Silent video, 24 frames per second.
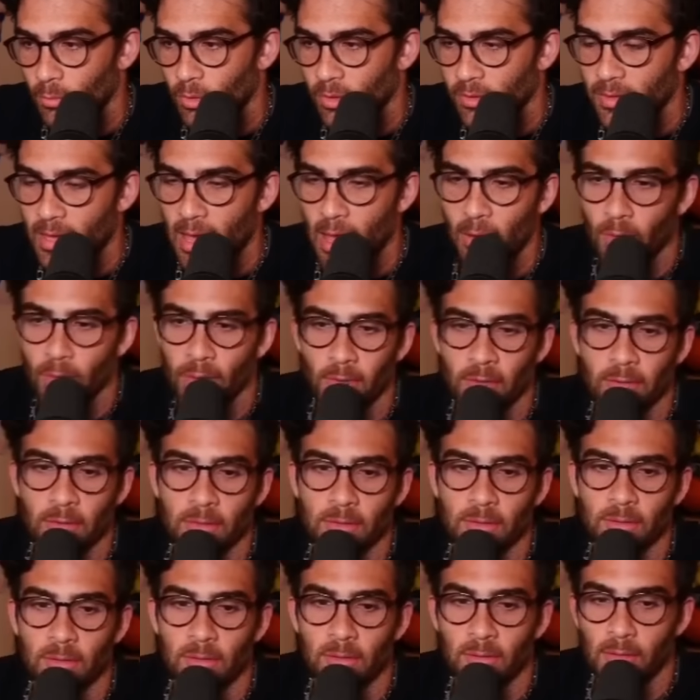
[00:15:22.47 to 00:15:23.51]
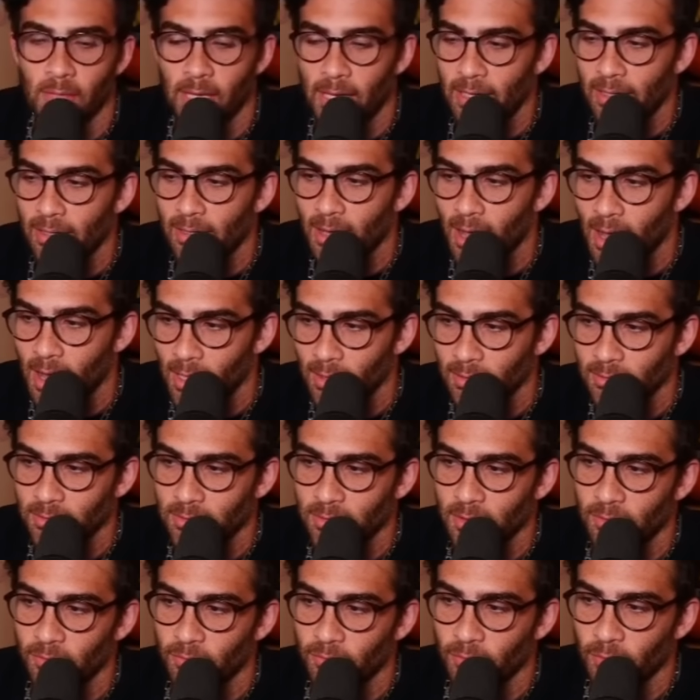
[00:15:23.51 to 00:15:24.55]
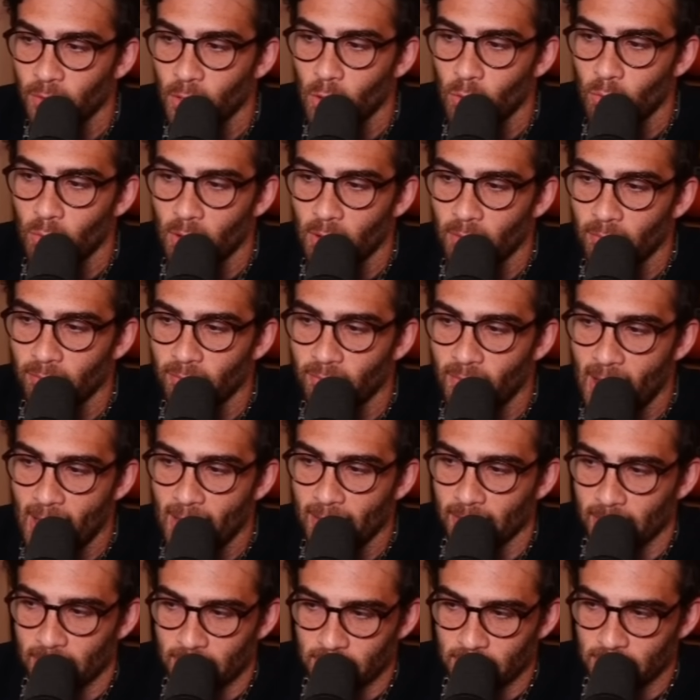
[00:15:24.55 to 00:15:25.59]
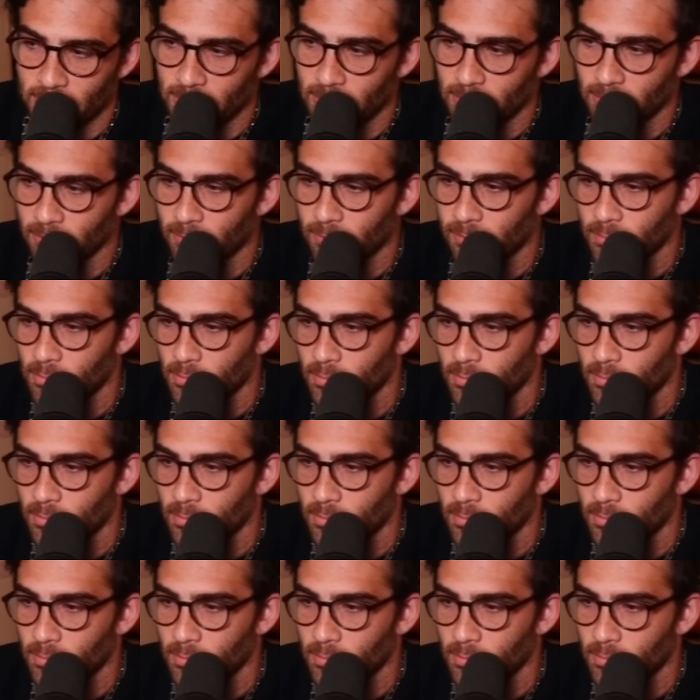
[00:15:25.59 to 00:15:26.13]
without a constant flow of violence.